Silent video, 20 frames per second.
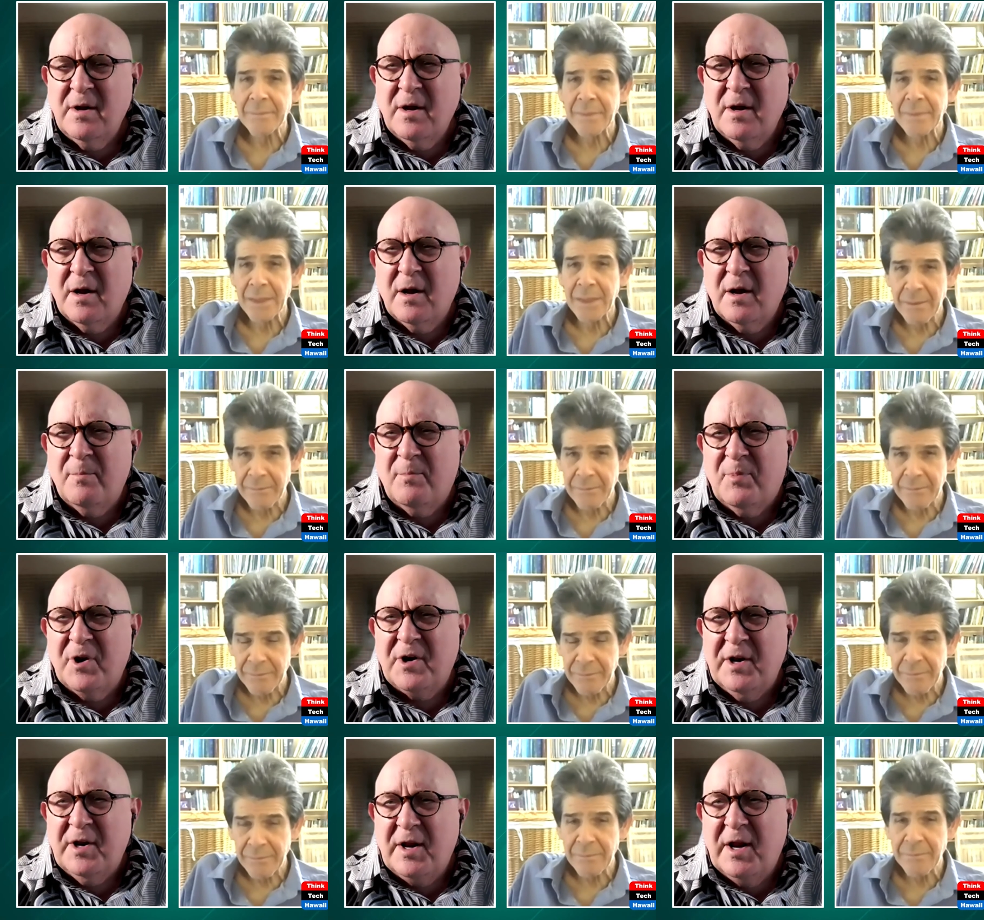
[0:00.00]

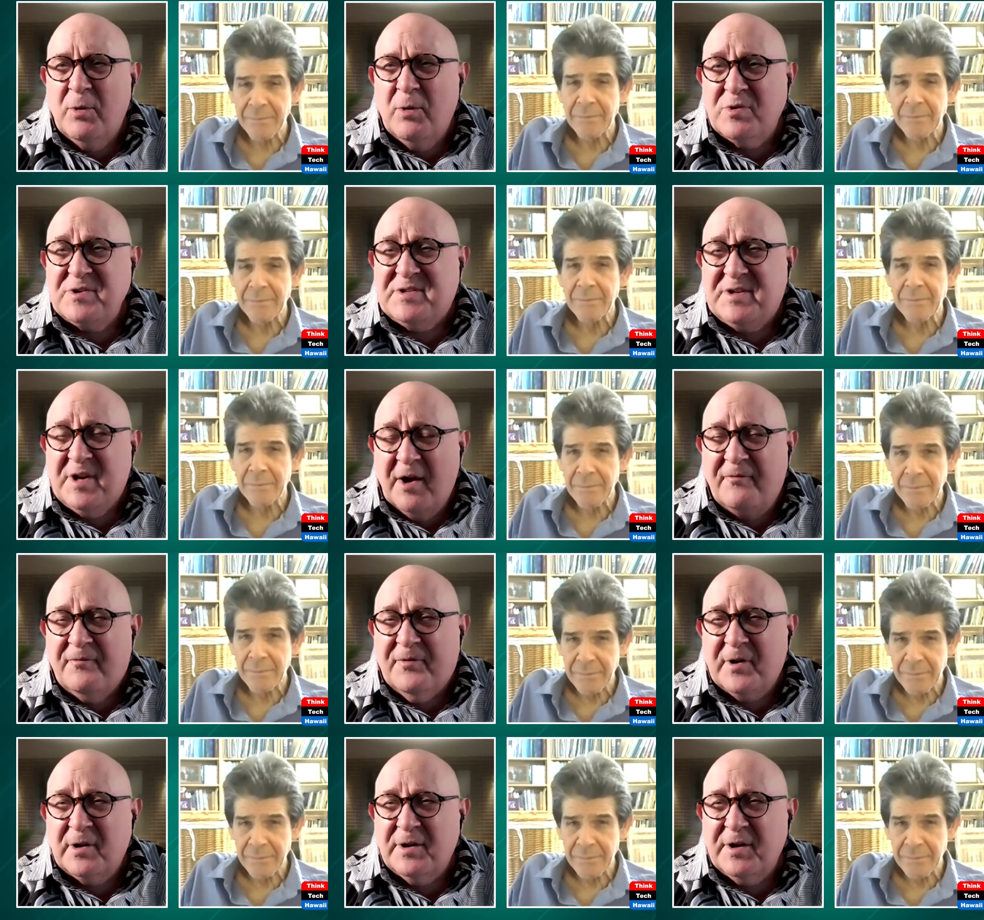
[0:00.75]
Speaker 1: but it was
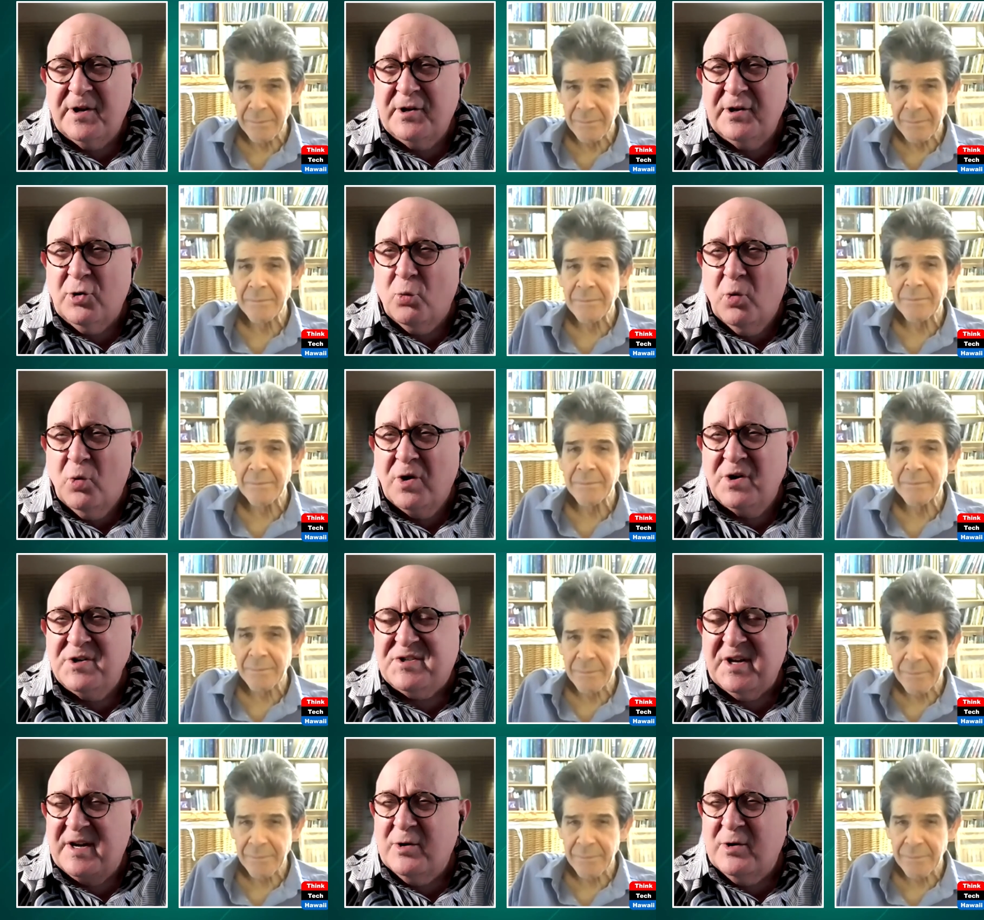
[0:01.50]
definitely in the
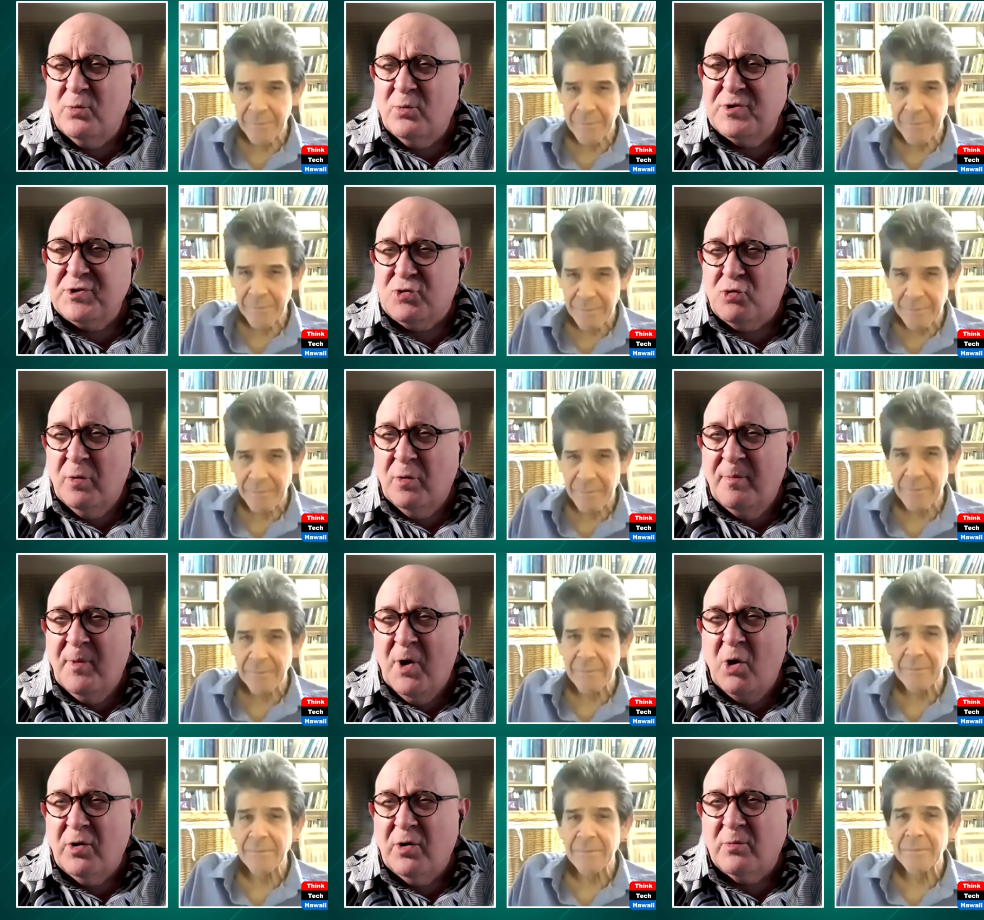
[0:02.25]
woods, and it was
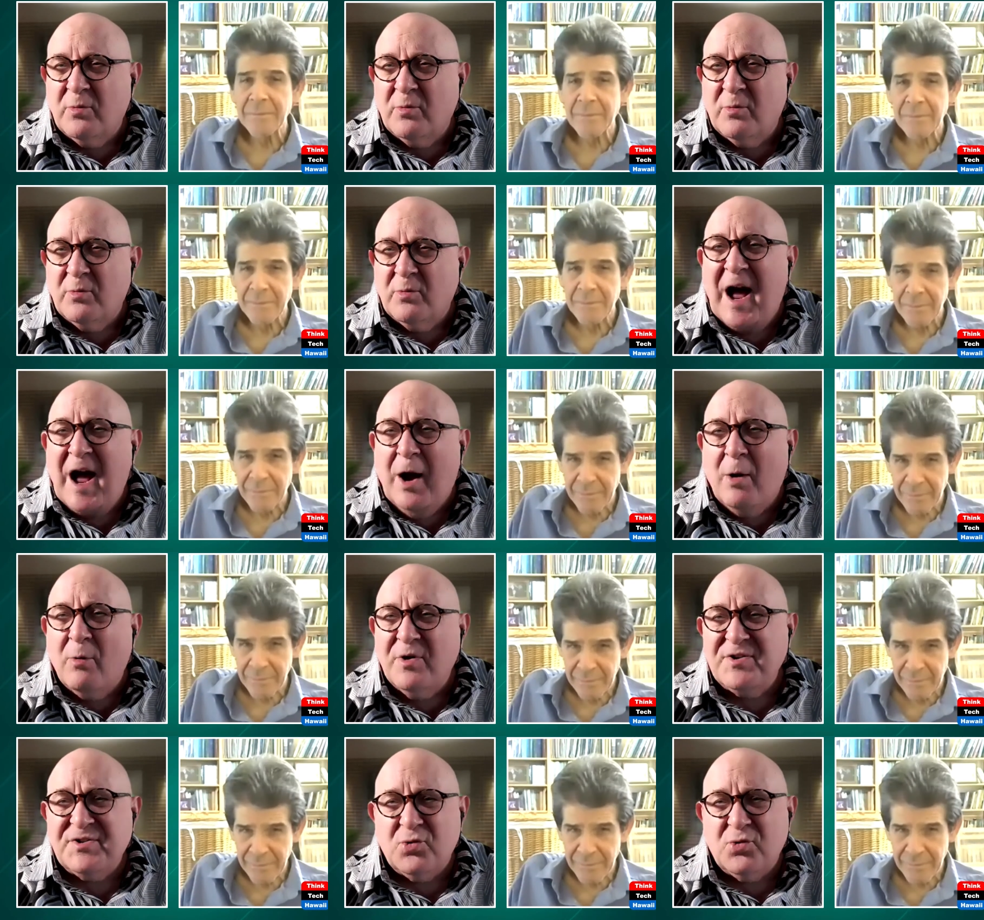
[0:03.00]
remote. It was
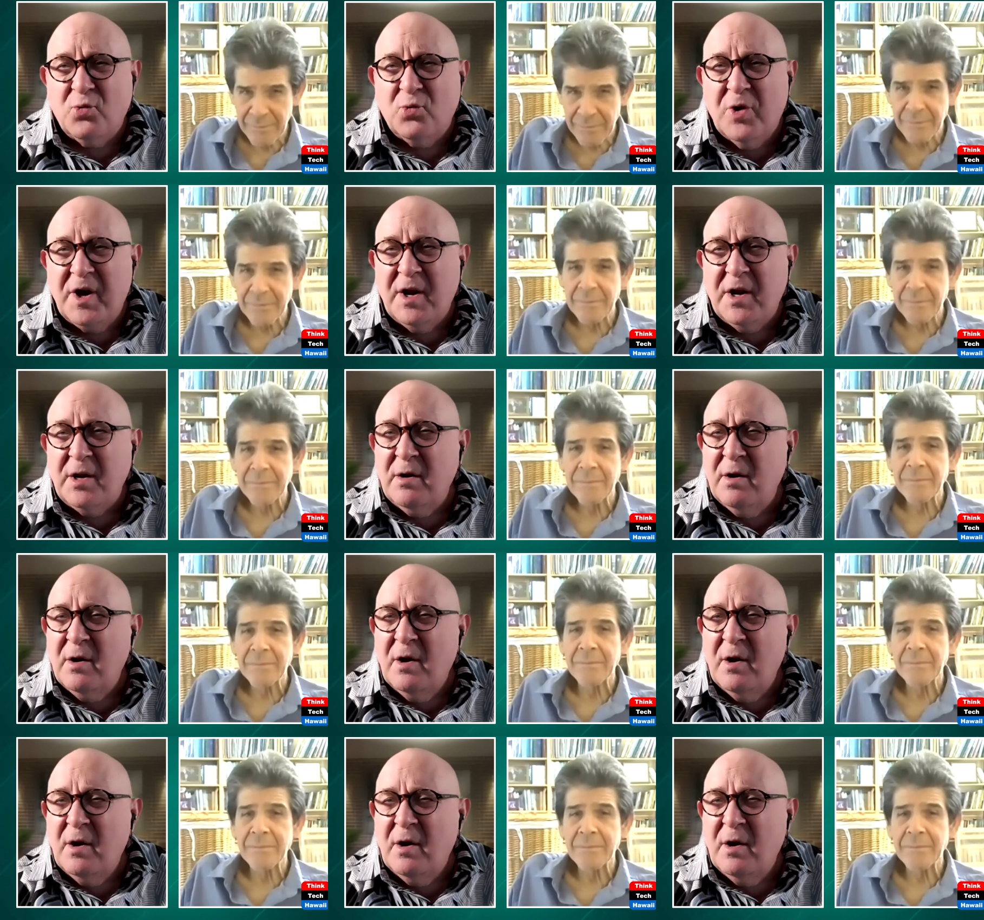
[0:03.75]
hours away